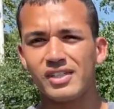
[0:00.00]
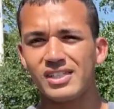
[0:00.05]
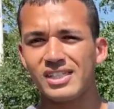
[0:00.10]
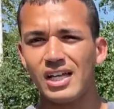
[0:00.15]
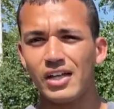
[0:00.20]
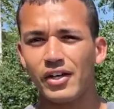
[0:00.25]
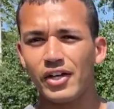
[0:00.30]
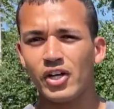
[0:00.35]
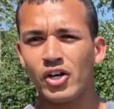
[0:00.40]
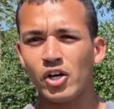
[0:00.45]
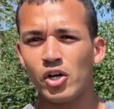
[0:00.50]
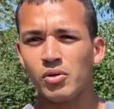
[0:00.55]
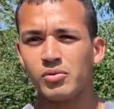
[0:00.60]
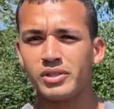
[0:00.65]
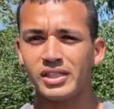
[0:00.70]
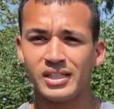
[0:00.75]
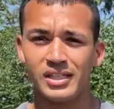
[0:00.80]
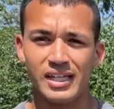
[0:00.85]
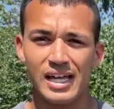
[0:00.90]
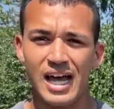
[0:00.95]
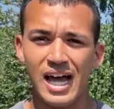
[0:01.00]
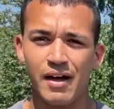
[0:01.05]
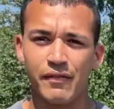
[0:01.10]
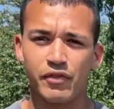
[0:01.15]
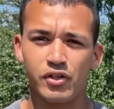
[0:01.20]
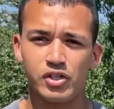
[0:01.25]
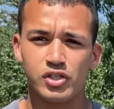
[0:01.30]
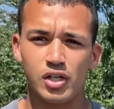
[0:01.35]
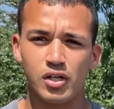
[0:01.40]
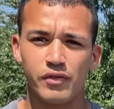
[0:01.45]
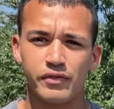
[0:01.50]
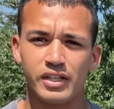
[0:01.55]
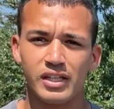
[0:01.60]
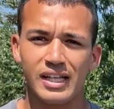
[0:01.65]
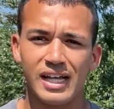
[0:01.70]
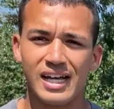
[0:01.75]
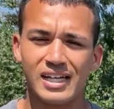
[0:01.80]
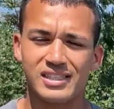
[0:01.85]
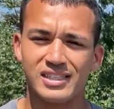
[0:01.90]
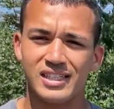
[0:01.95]
selling homes and the average of the
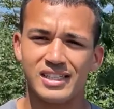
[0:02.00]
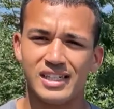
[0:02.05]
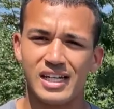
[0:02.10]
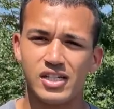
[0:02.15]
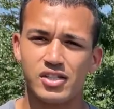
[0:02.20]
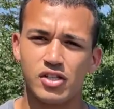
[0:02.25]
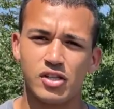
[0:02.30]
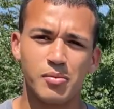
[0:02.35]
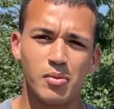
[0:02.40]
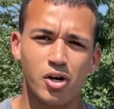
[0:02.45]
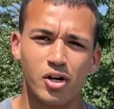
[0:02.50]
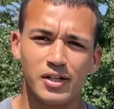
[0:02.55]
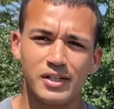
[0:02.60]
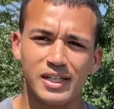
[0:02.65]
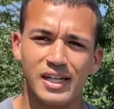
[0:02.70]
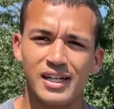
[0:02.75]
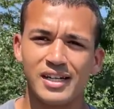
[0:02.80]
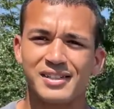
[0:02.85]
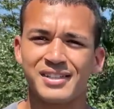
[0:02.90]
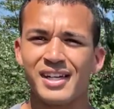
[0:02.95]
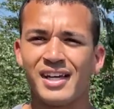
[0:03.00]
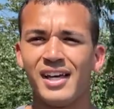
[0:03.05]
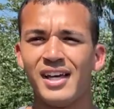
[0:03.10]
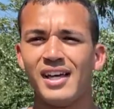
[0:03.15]
lasting days on the market.